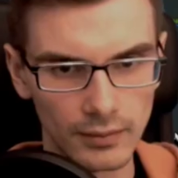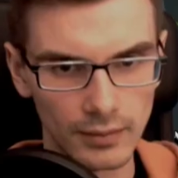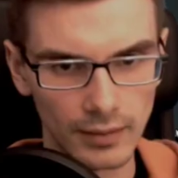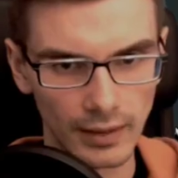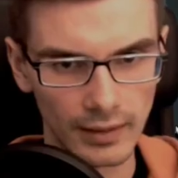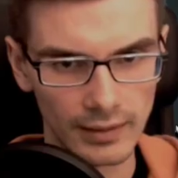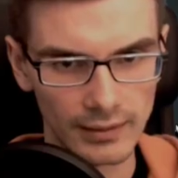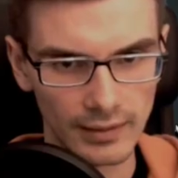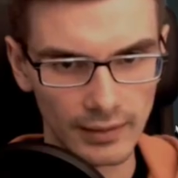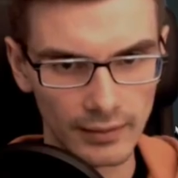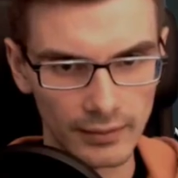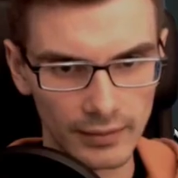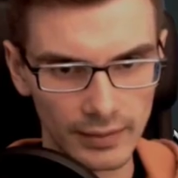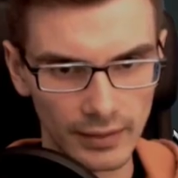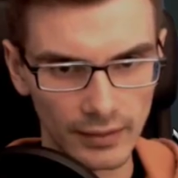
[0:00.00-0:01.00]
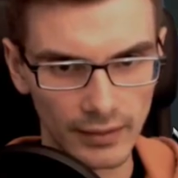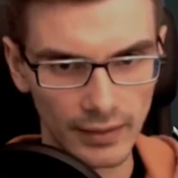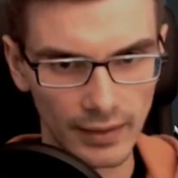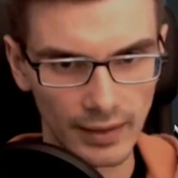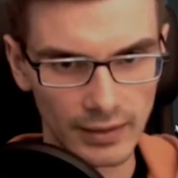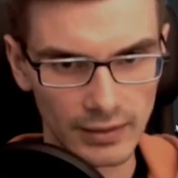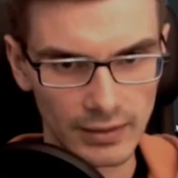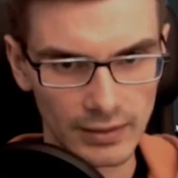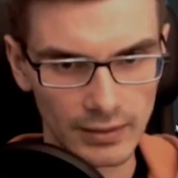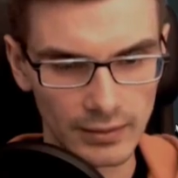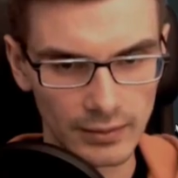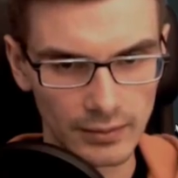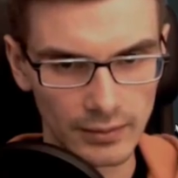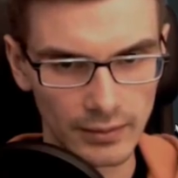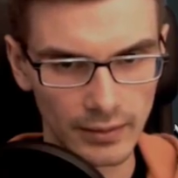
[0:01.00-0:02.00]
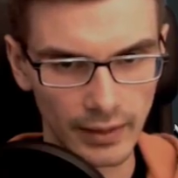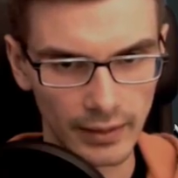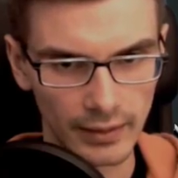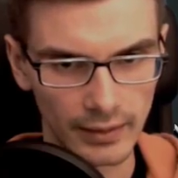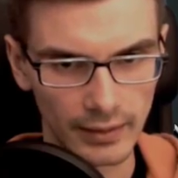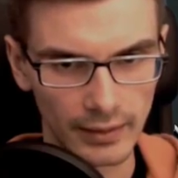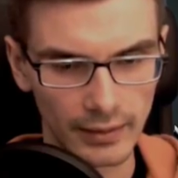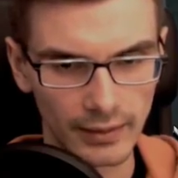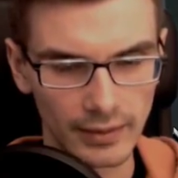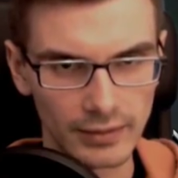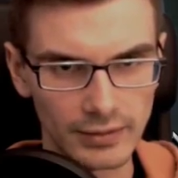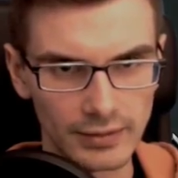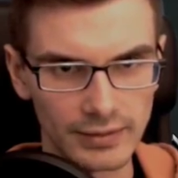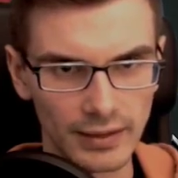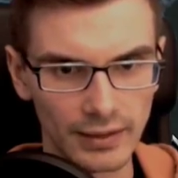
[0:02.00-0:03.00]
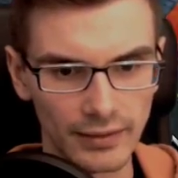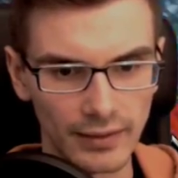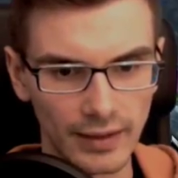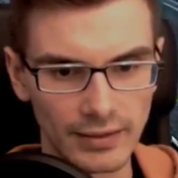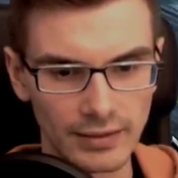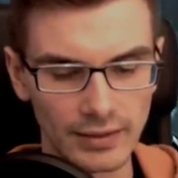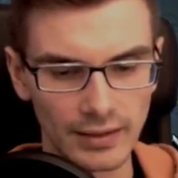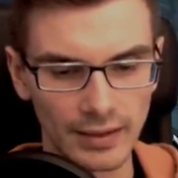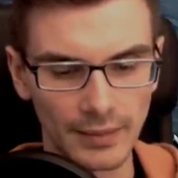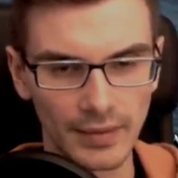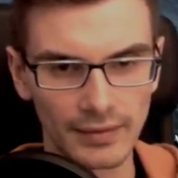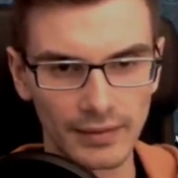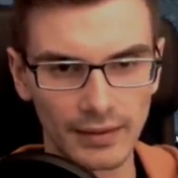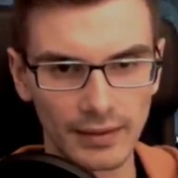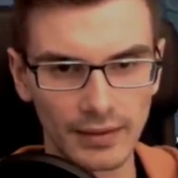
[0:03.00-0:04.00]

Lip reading: Can I stand on the edge here? Yeah, okay, I can actually stand on the edge and heal up. That's kind of